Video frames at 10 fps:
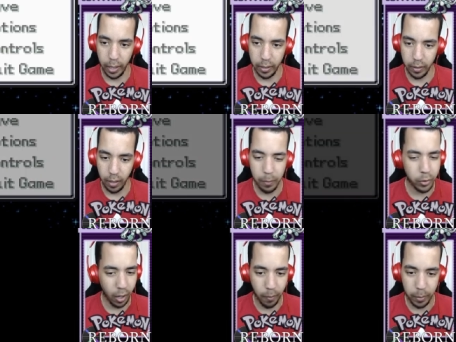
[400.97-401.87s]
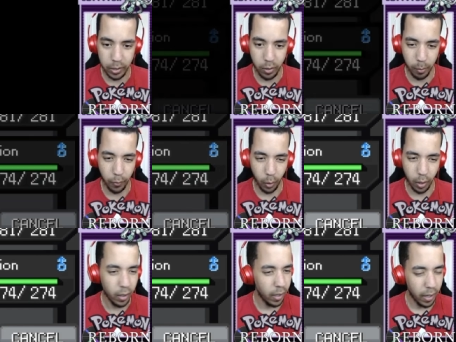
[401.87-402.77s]
right? I'm sure I've beaten you
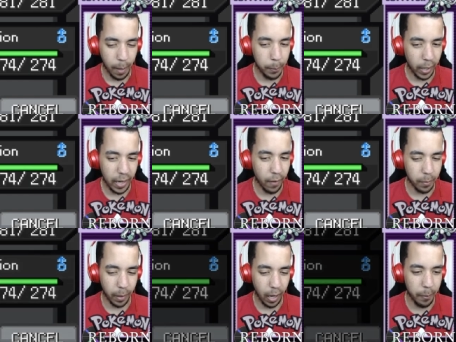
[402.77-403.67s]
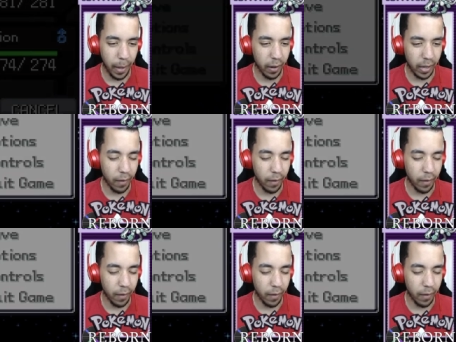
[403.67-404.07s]
before. I played everybody. I battled